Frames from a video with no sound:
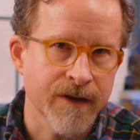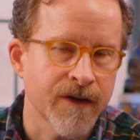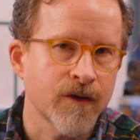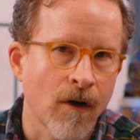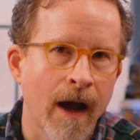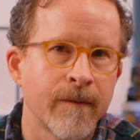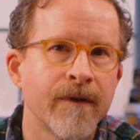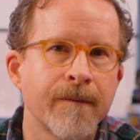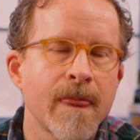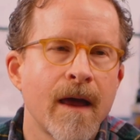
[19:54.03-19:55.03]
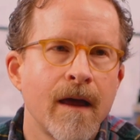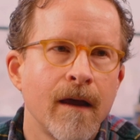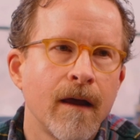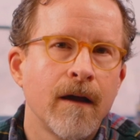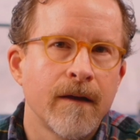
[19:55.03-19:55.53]
describe them
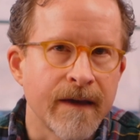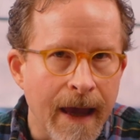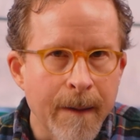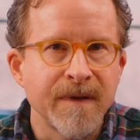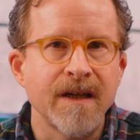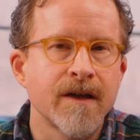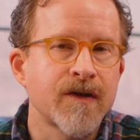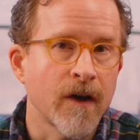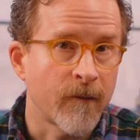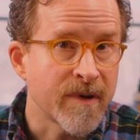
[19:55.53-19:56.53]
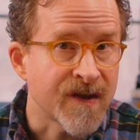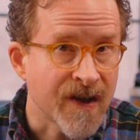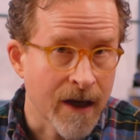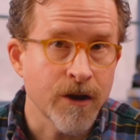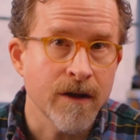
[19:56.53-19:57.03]
the emptiness of
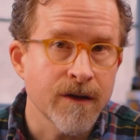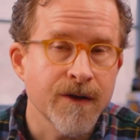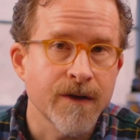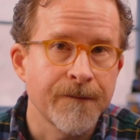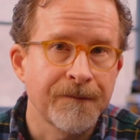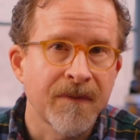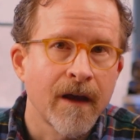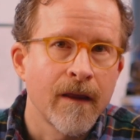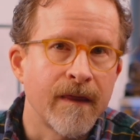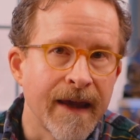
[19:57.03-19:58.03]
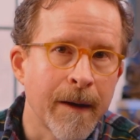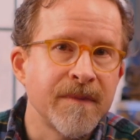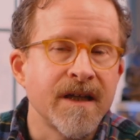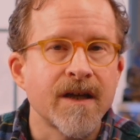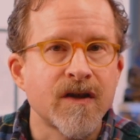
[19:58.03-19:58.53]
possessions, the
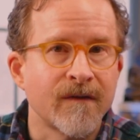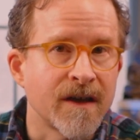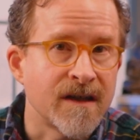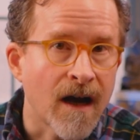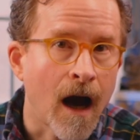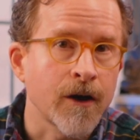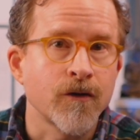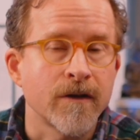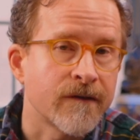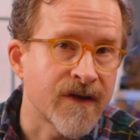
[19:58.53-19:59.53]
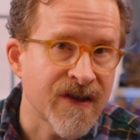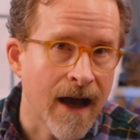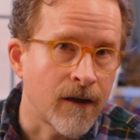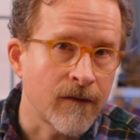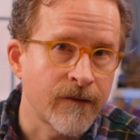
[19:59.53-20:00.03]
emptiness of a doctrine of
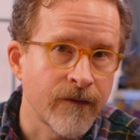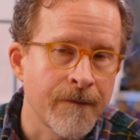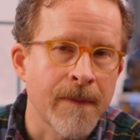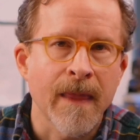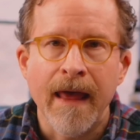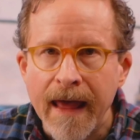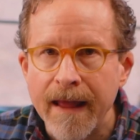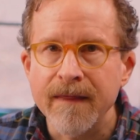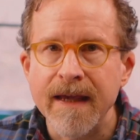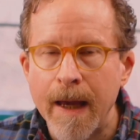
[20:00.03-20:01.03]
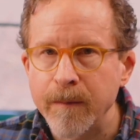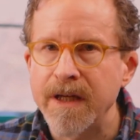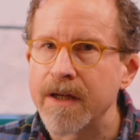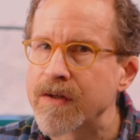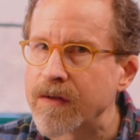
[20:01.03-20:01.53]
self, and the
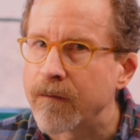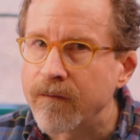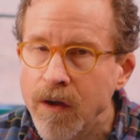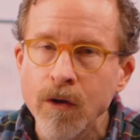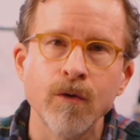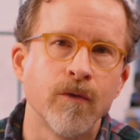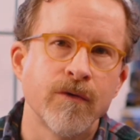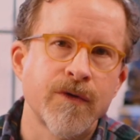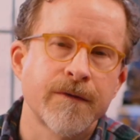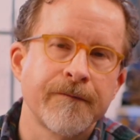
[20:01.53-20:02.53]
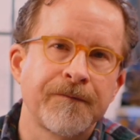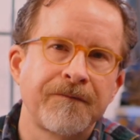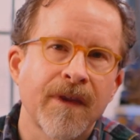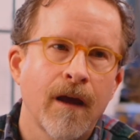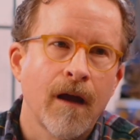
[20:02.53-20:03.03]
emptiness of views.
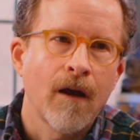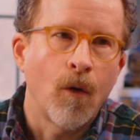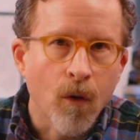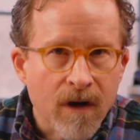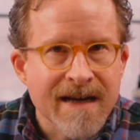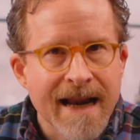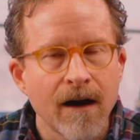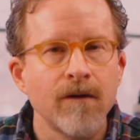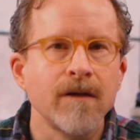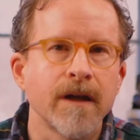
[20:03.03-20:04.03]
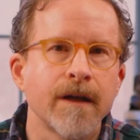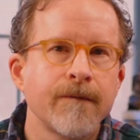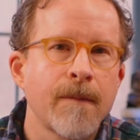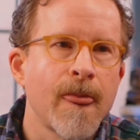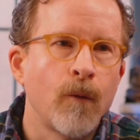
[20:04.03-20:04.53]

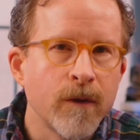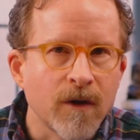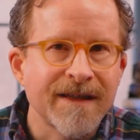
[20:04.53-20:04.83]
Ordinarily, we will